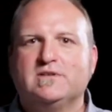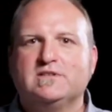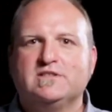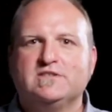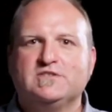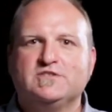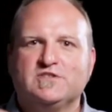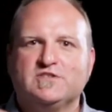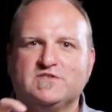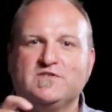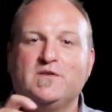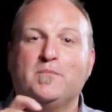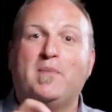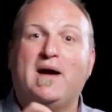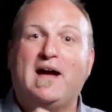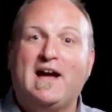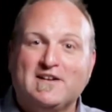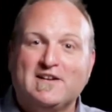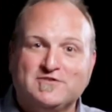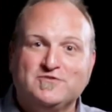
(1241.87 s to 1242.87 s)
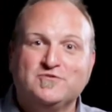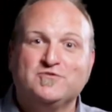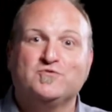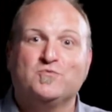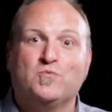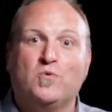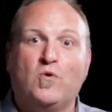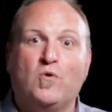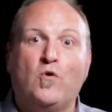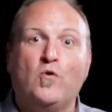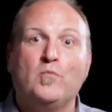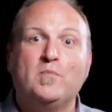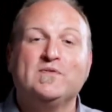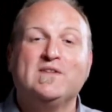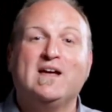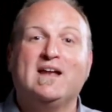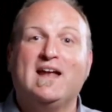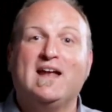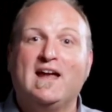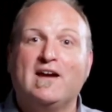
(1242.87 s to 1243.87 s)
isn't just the pastor's role, but
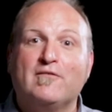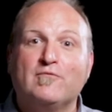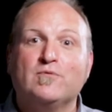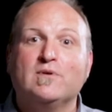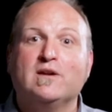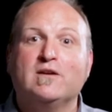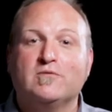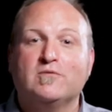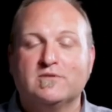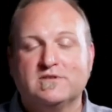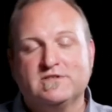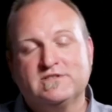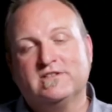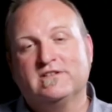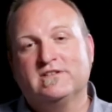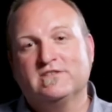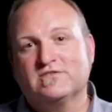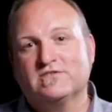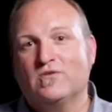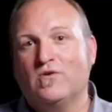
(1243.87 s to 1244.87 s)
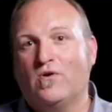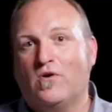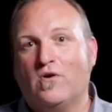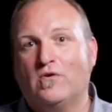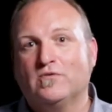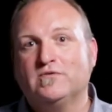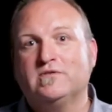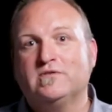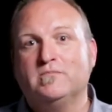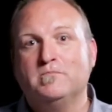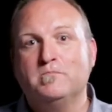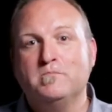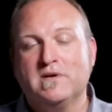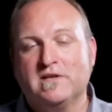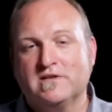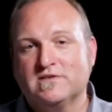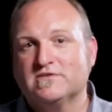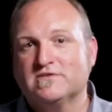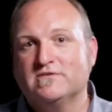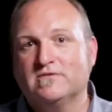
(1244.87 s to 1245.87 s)
that every Christian is called to
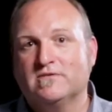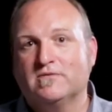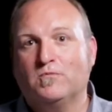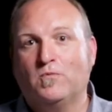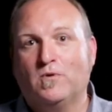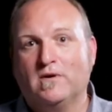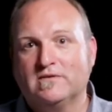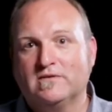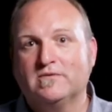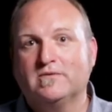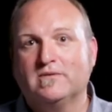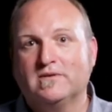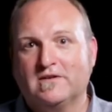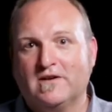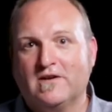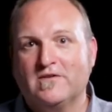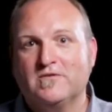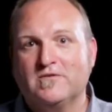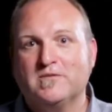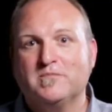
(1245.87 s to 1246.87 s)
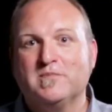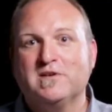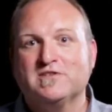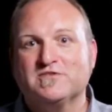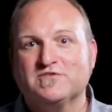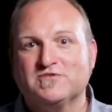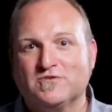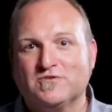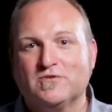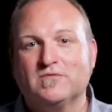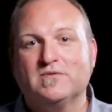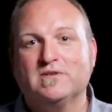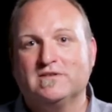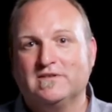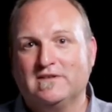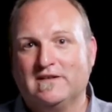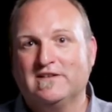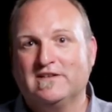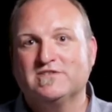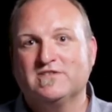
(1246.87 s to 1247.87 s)
minister one to another, to be a servant
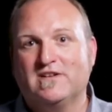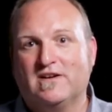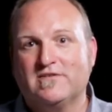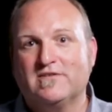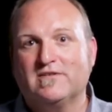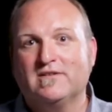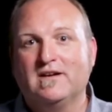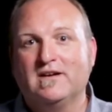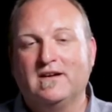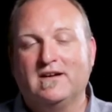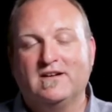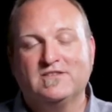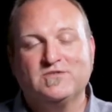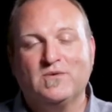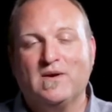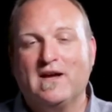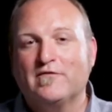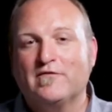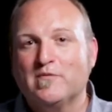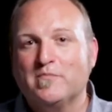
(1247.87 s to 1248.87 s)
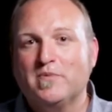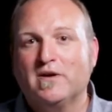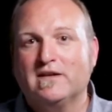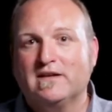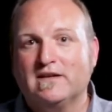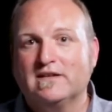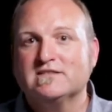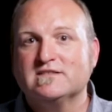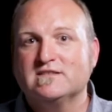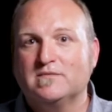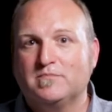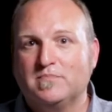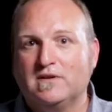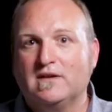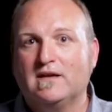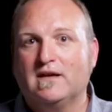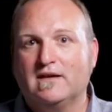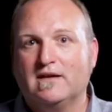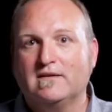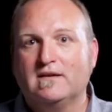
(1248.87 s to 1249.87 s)
to each other. And so everybody gets to
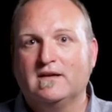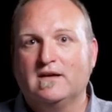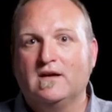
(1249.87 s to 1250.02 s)
play.